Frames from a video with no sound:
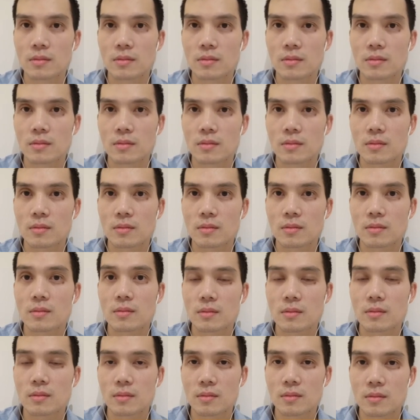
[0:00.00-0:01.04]

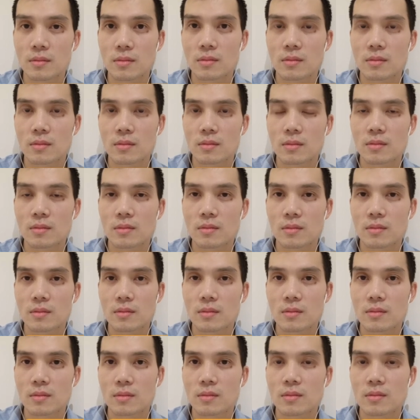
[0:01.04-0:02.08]

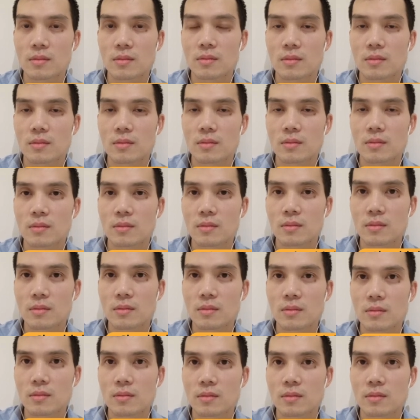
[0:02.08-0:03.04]
The person shown says nothing.